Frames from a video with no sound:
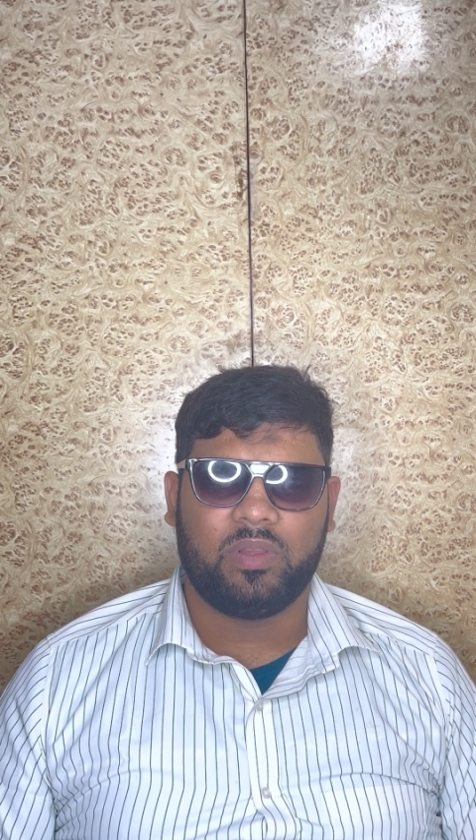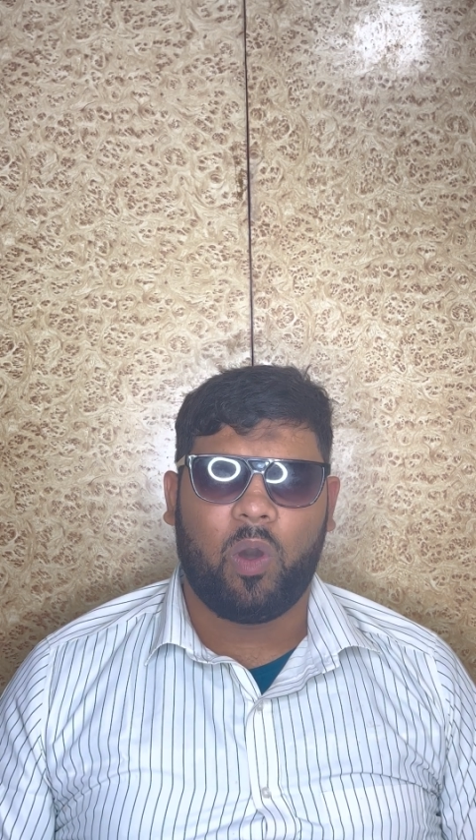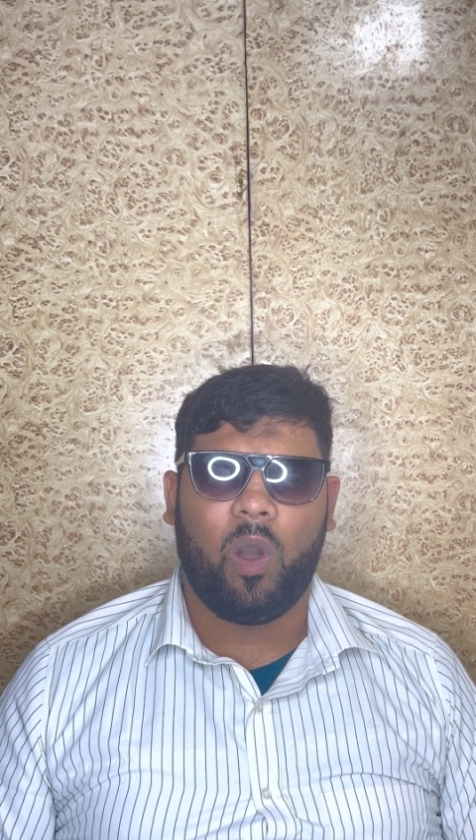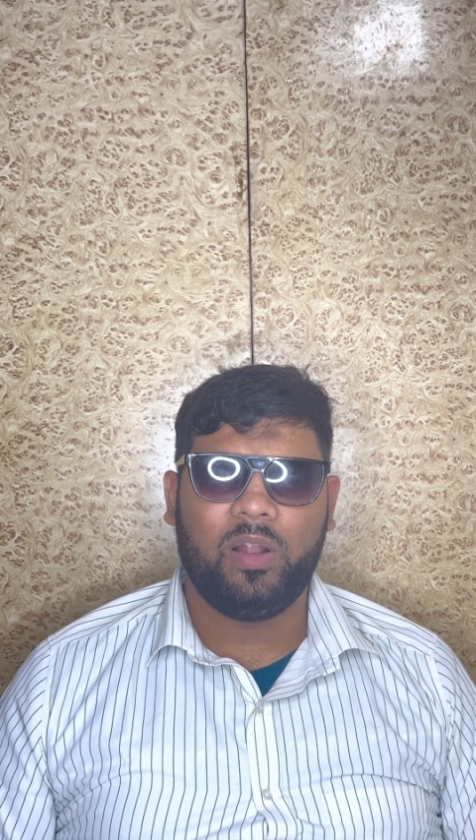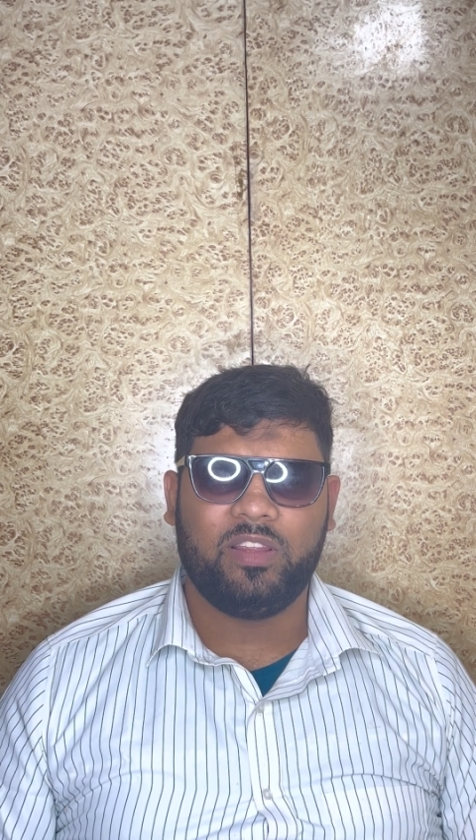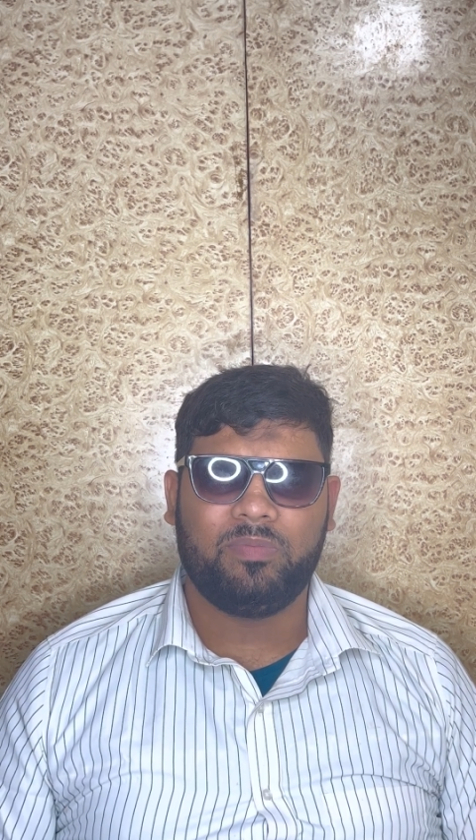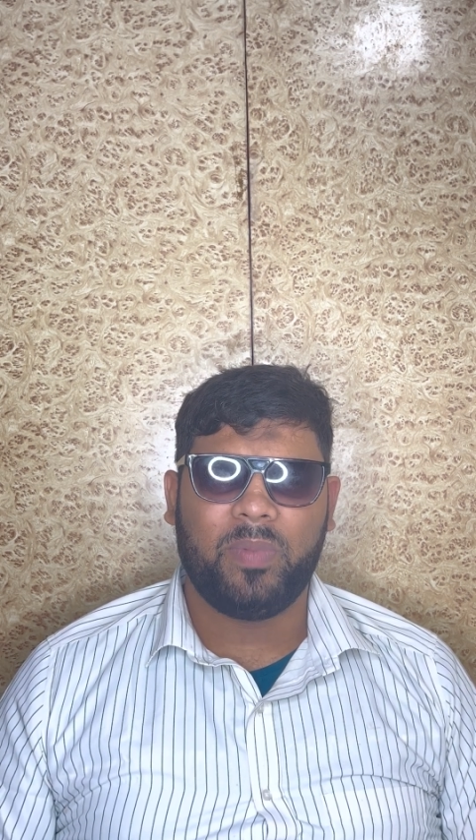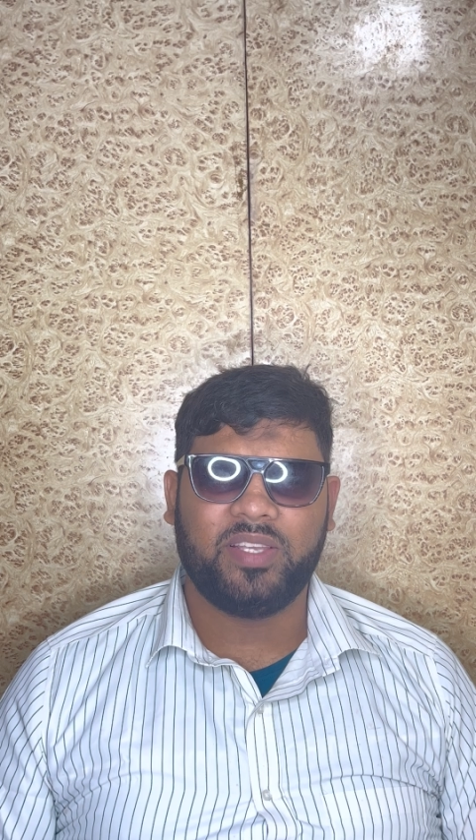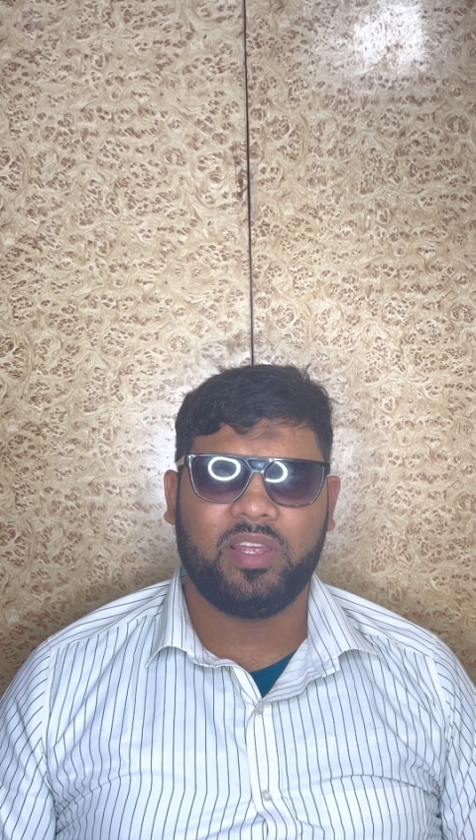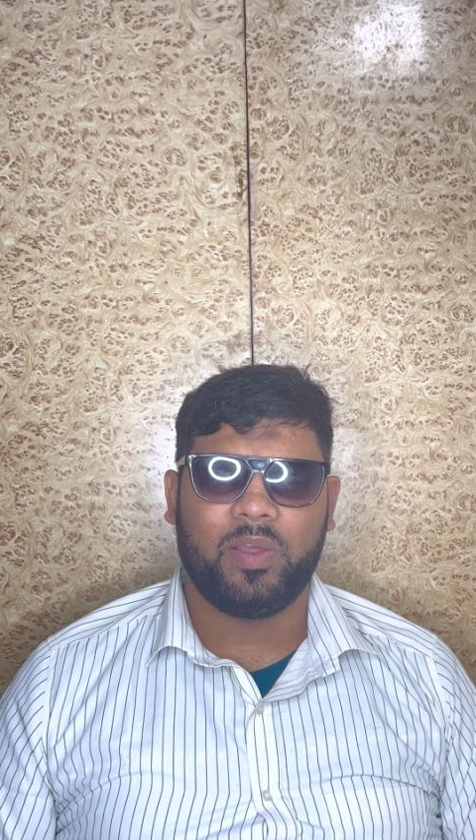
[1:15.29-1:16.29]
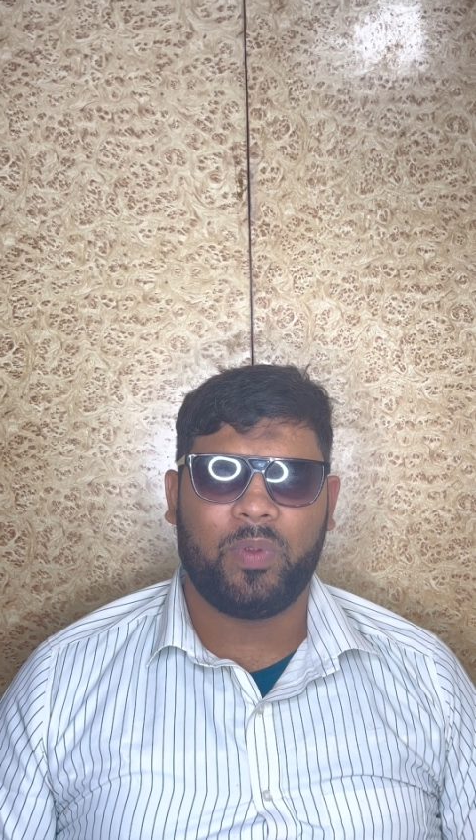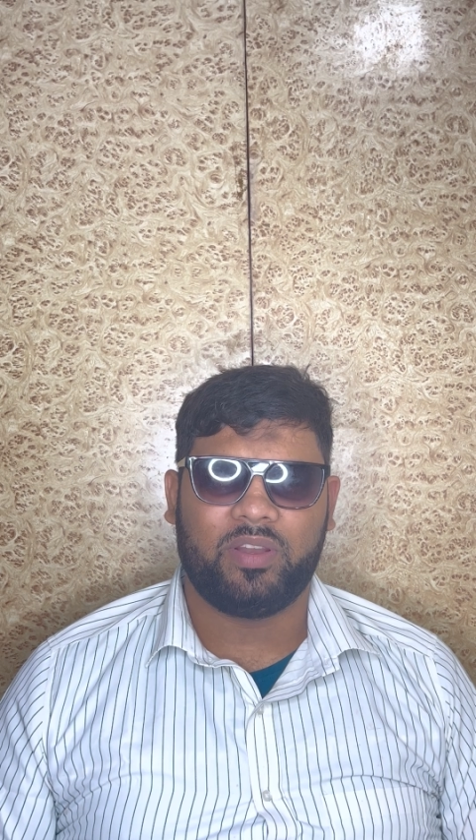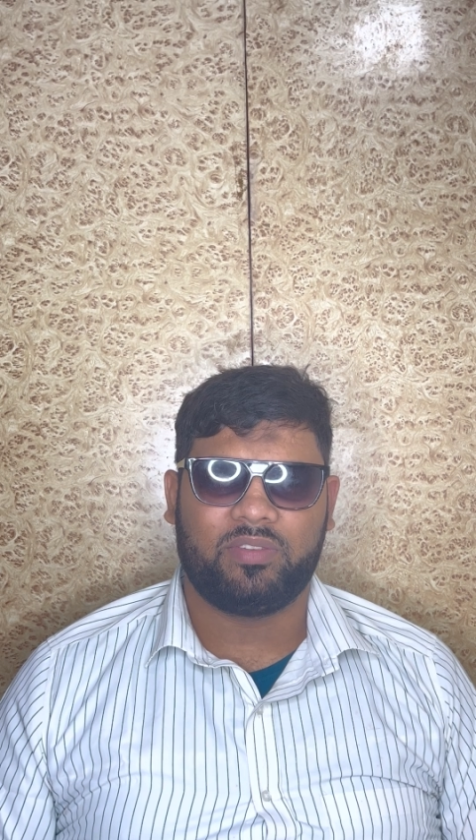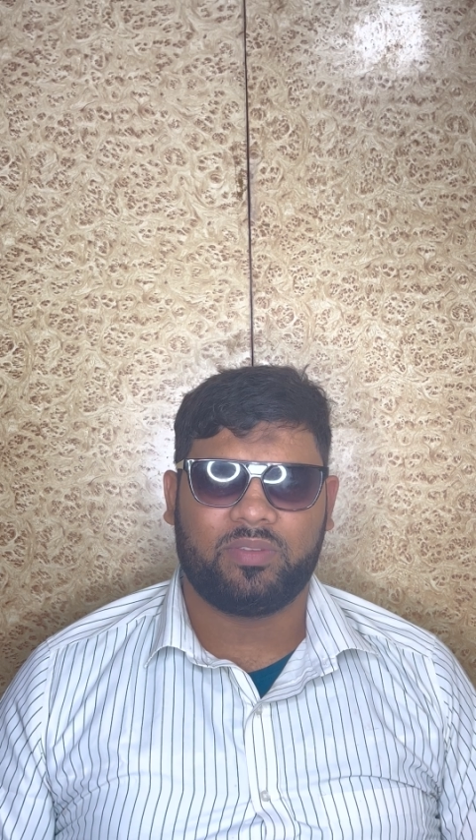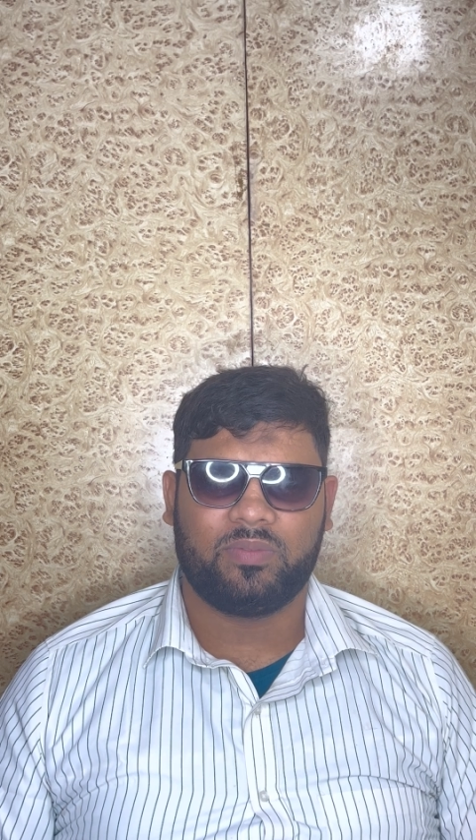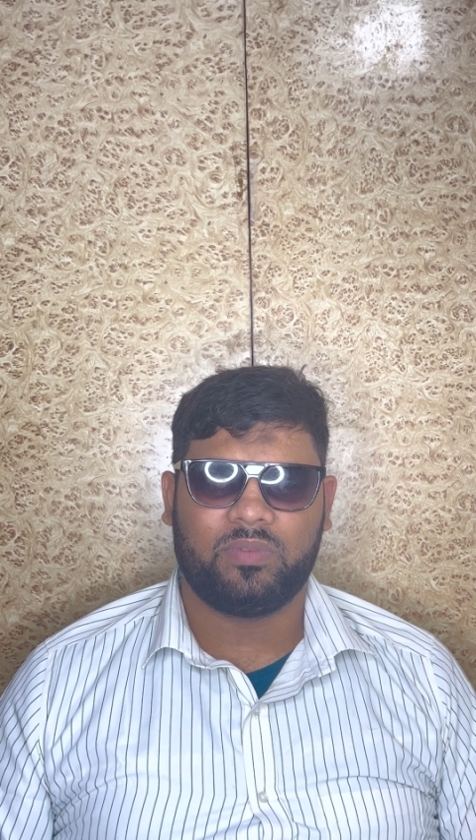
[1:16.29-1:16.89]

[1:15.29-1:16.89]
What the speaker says: all these major events,